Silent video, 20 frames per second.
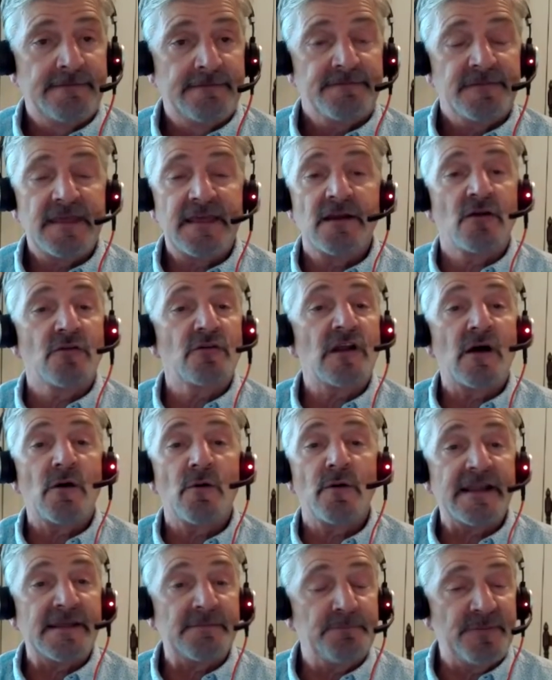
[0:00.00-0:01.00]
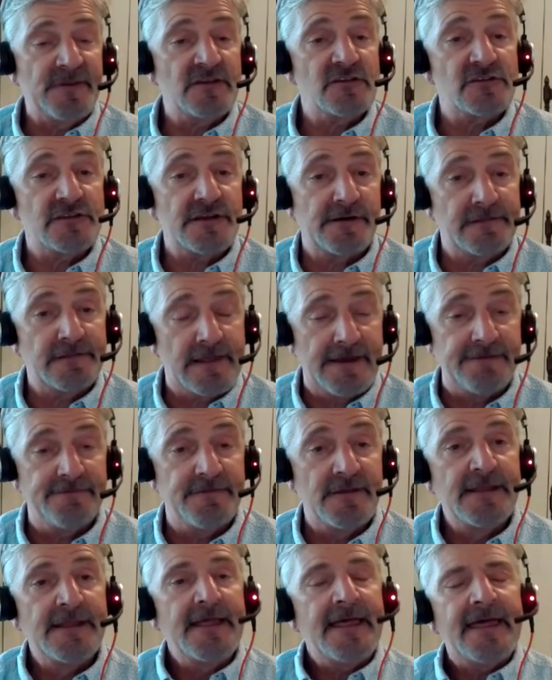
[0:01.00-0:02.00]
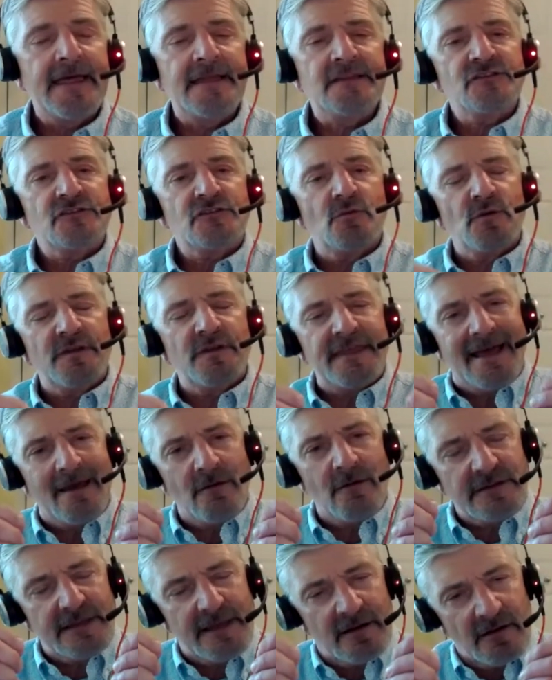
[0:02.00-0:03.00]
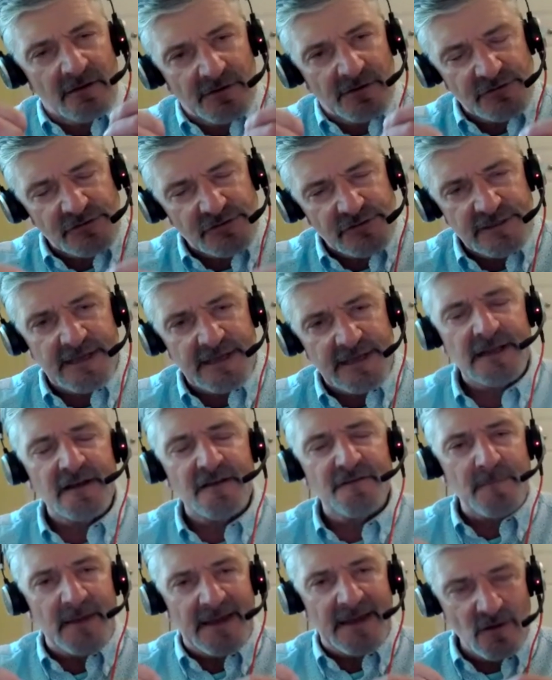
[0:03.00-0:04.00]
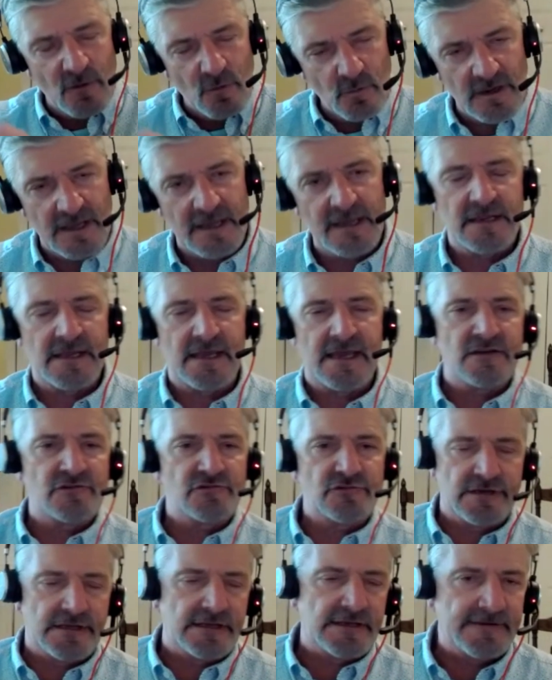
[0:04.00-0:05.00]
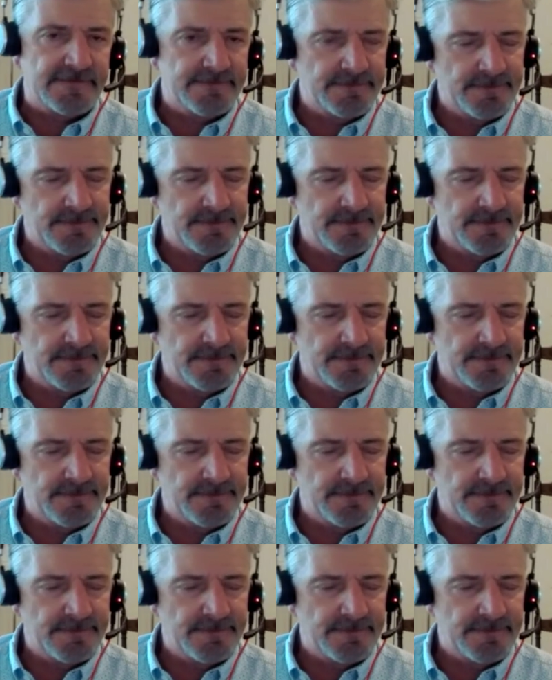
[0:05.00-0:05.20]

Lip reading: They don't know how it impacts their life. And so without that understanding of my own ADHD,